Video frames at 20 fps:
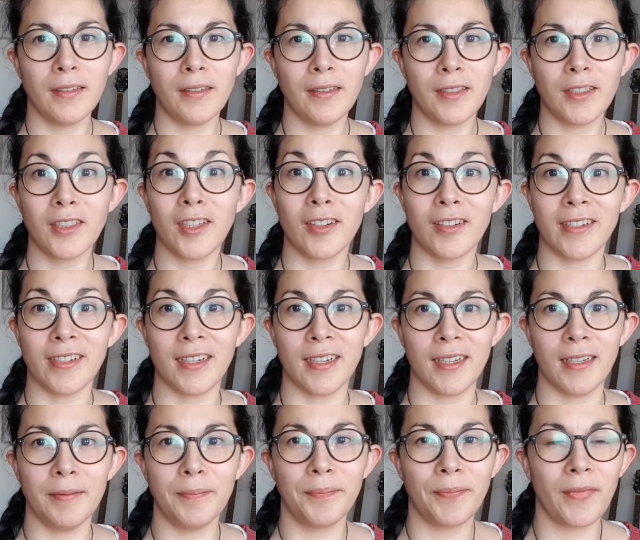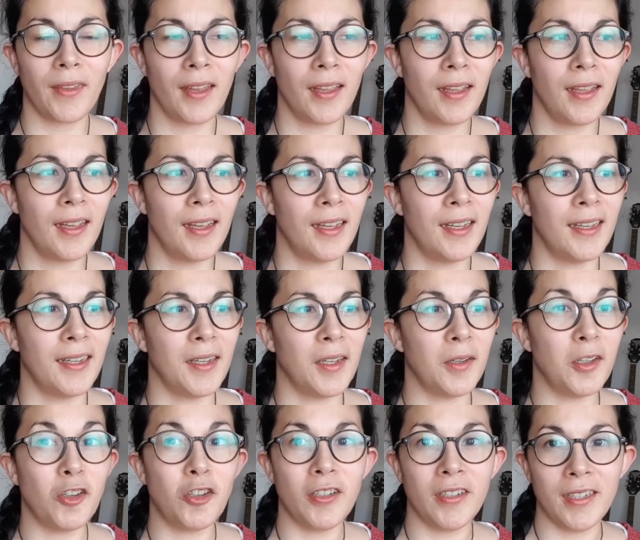suddenly,
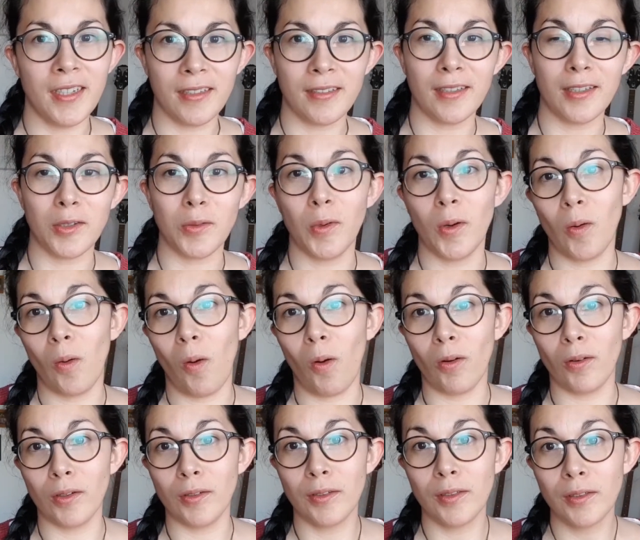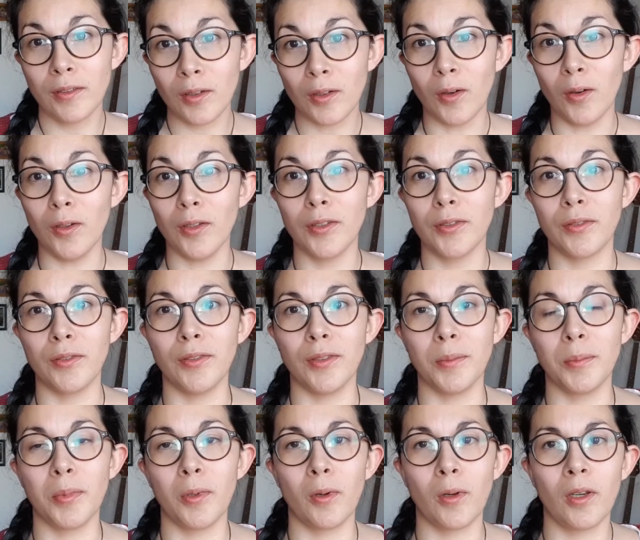and she teases you along all through the
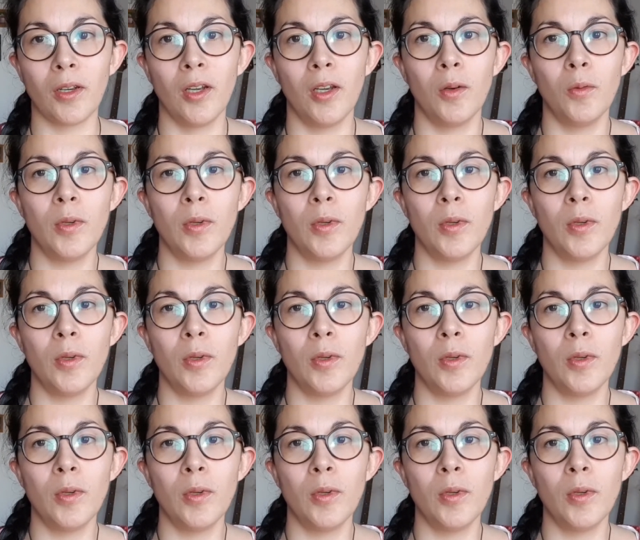book,